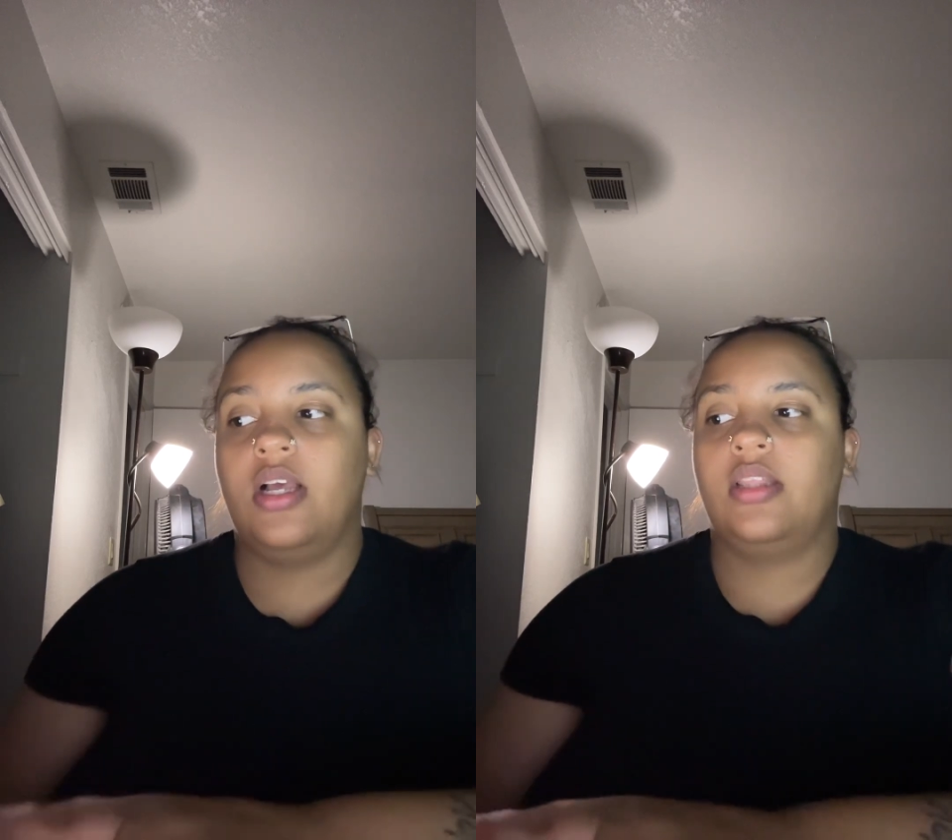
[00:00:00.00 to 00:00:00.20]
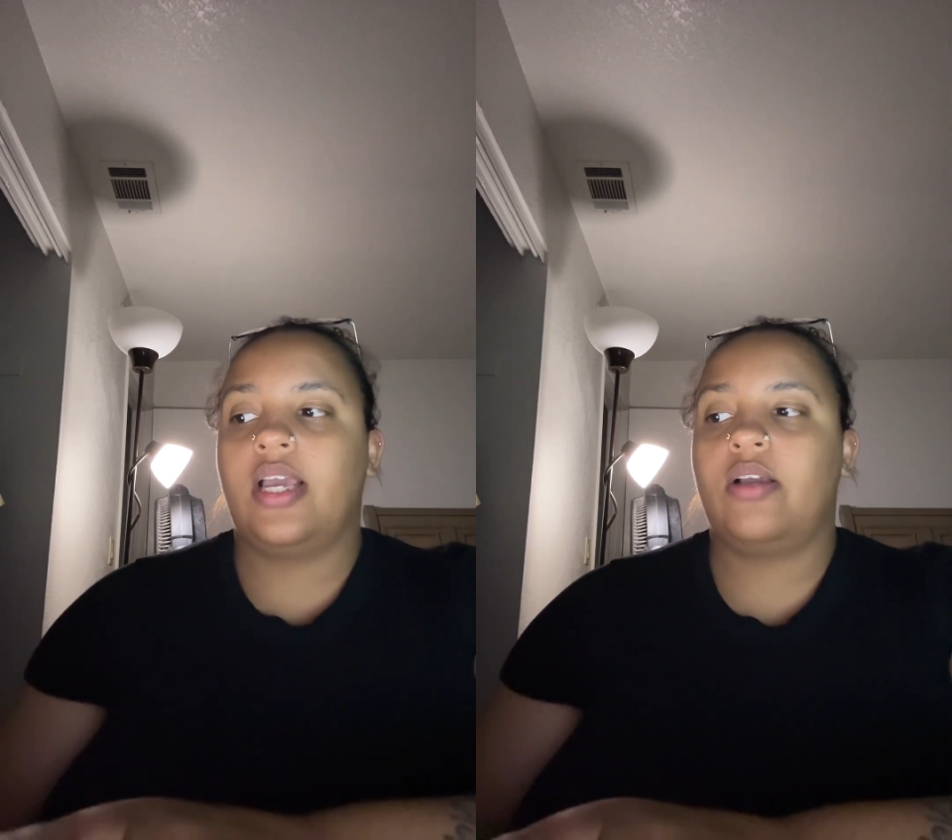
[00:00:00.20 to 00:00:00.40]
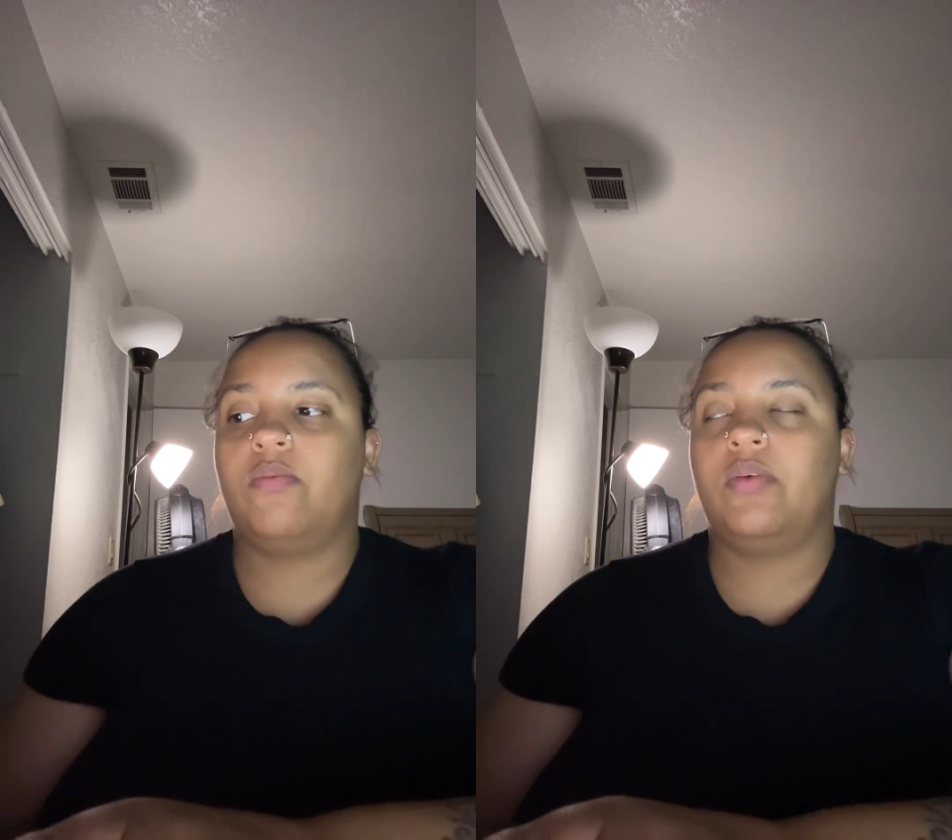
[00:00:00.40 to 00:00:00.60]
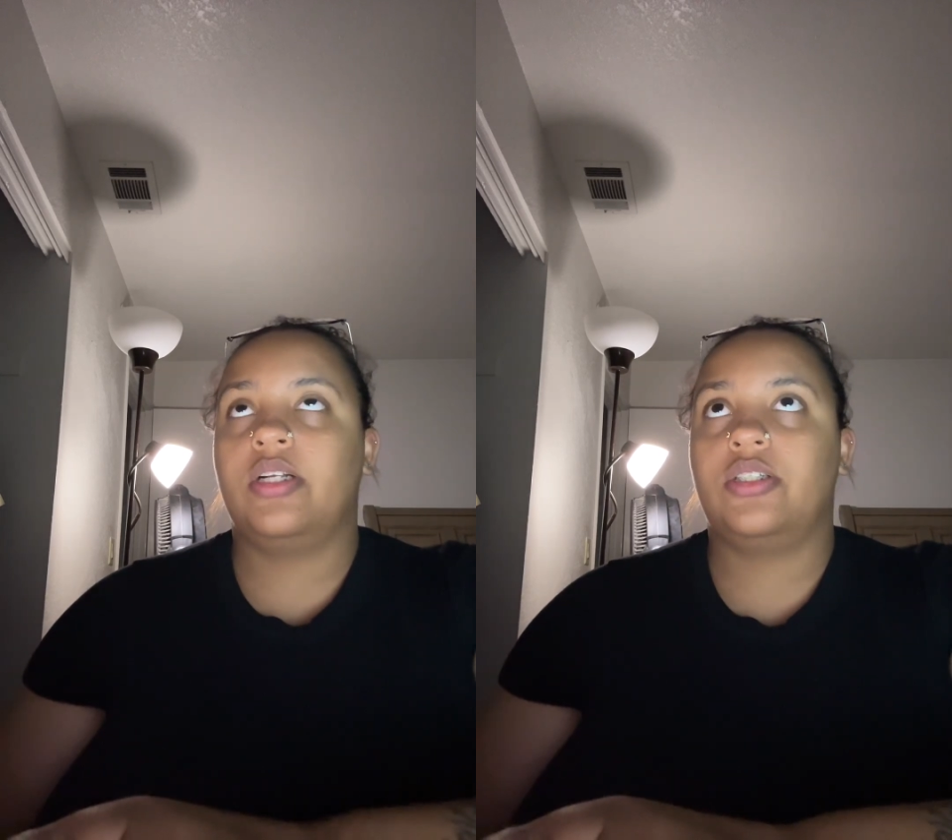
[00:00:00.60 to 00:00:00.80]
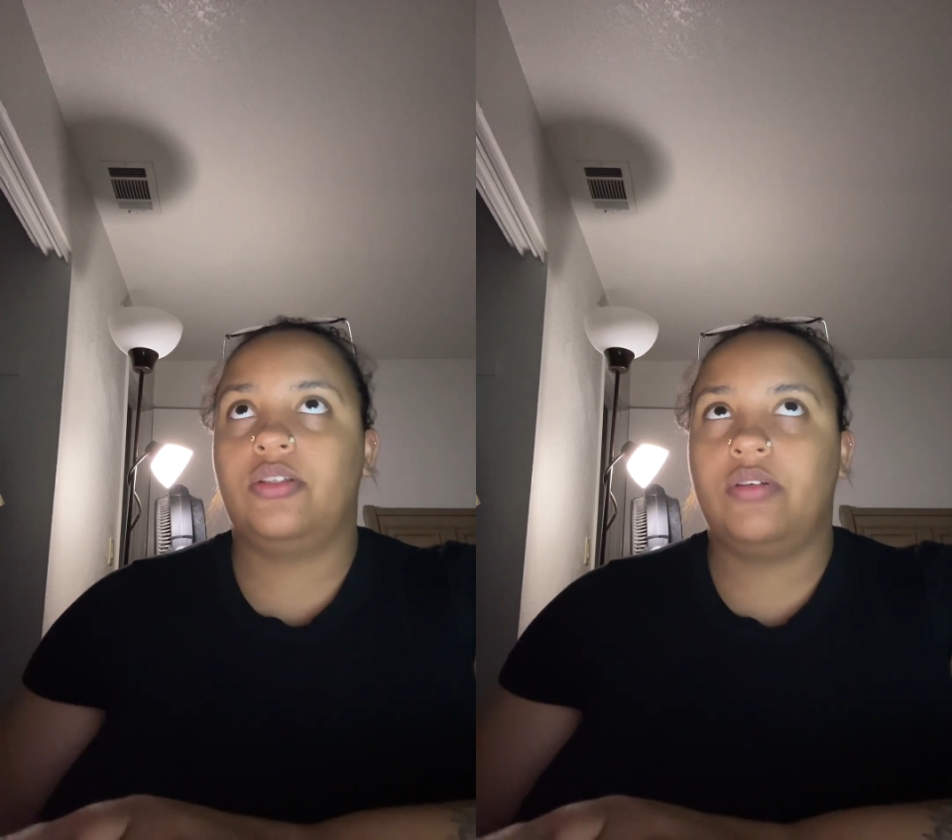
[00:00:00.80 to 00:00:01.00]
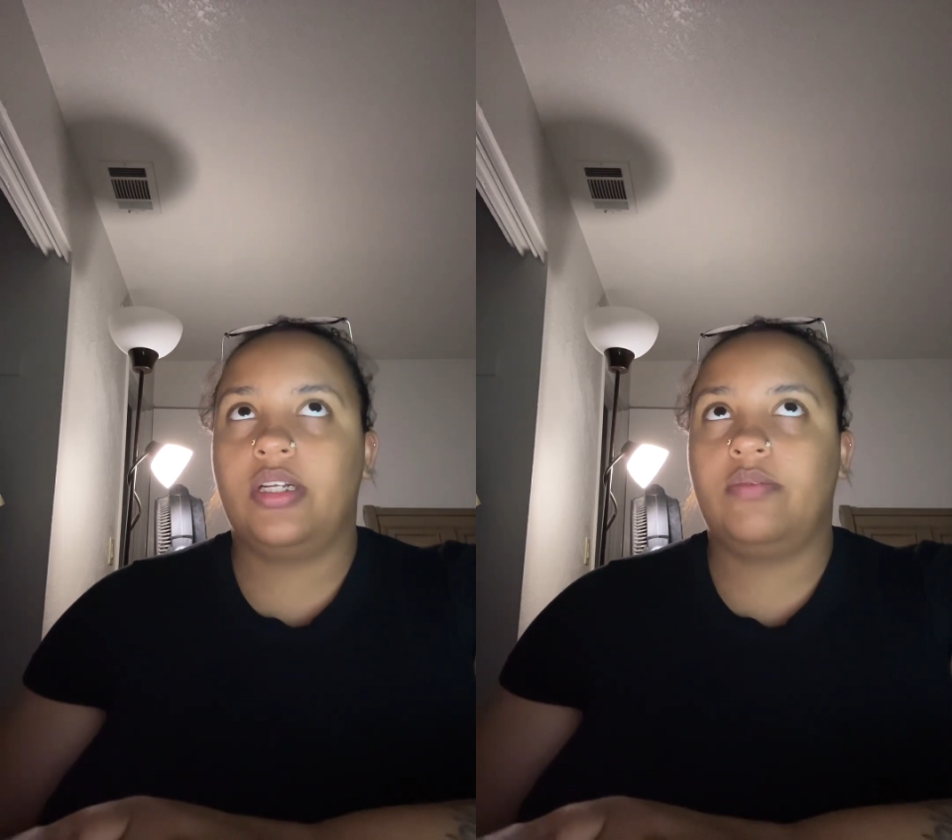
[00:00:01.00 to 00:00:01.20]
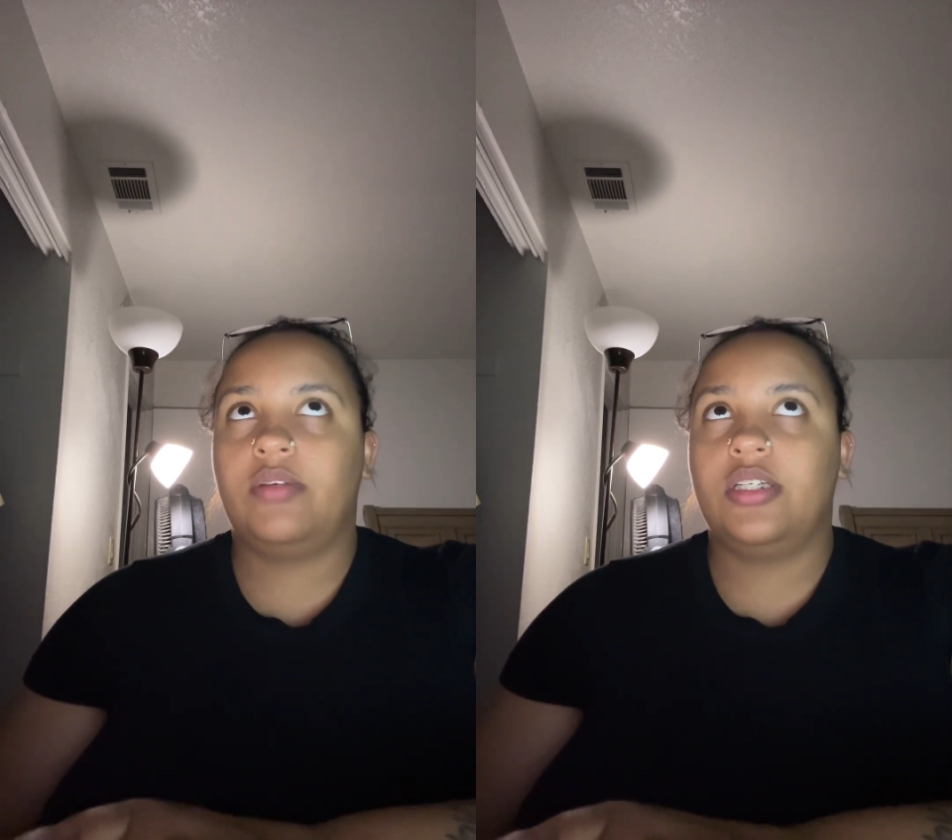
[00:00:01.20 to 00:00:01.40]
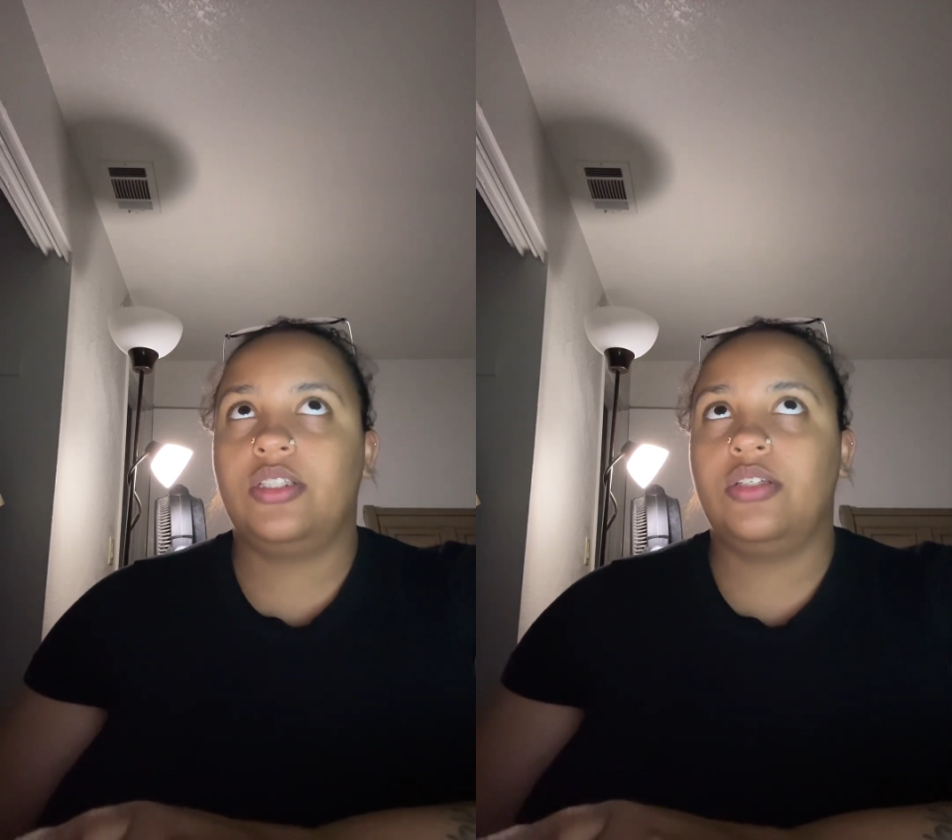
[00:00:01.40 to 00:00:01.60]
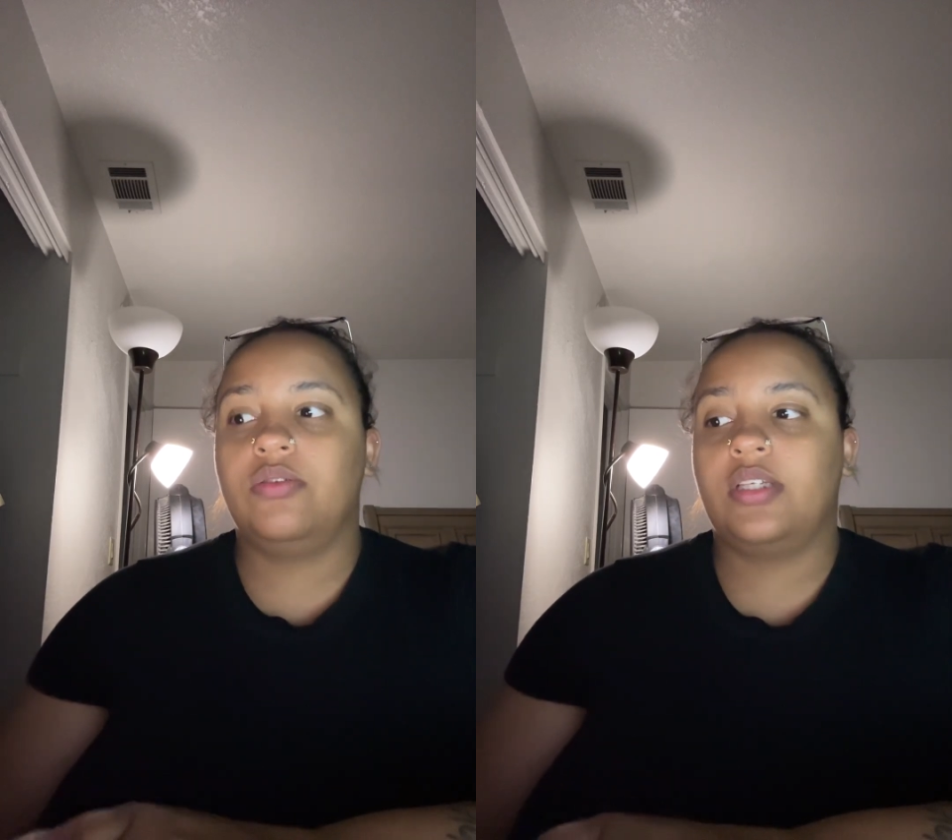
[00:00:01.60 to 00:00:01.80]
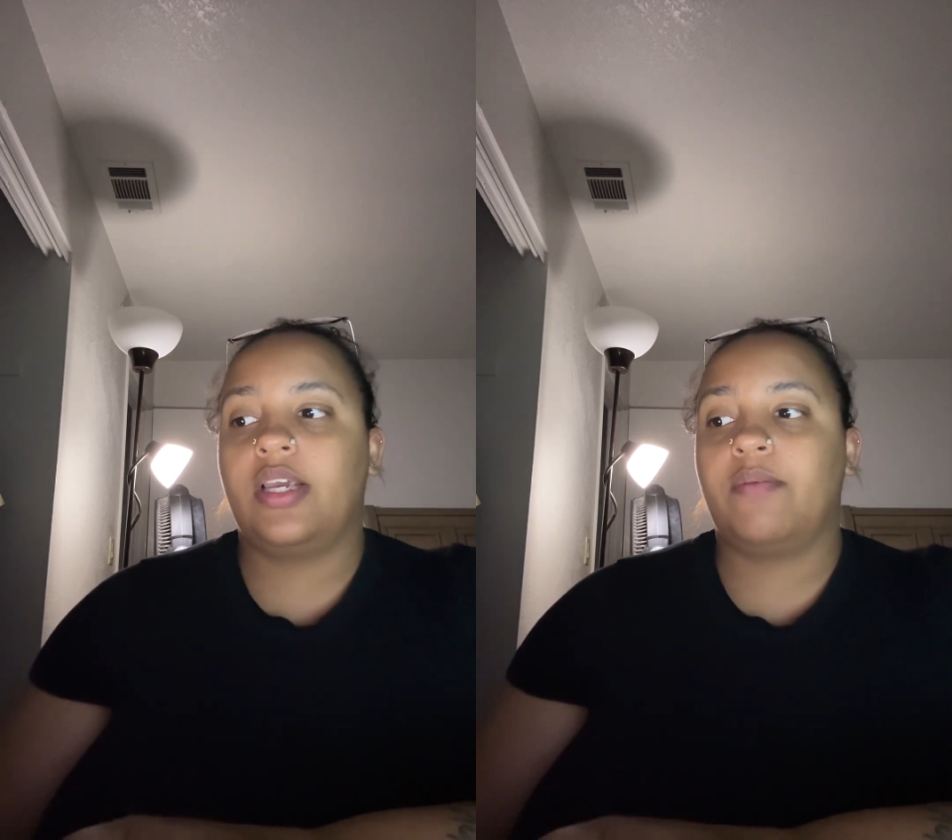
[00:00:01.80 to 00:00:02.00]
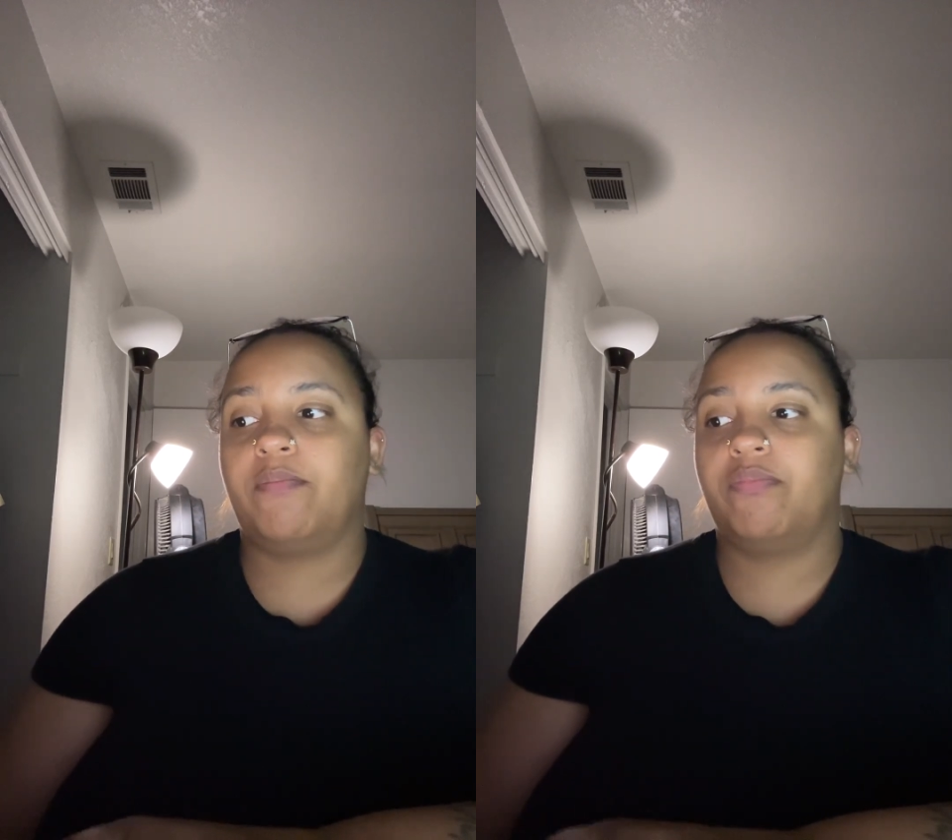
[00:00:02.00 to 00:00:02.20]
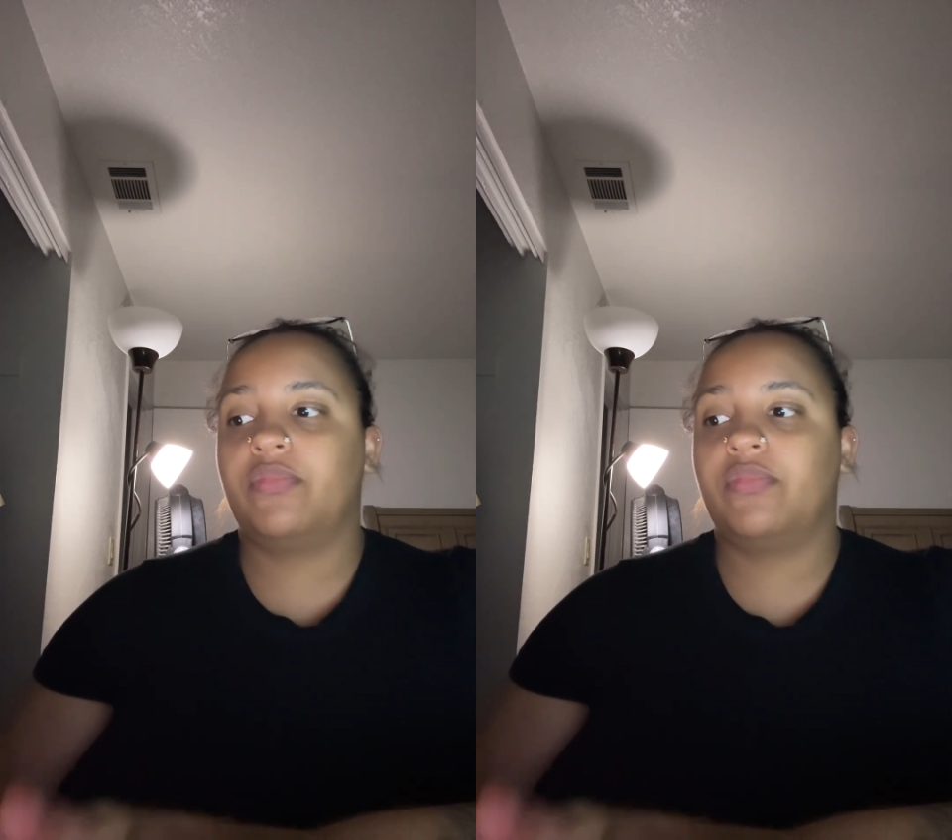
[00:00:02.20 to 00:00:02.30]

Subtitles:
Like when a student is using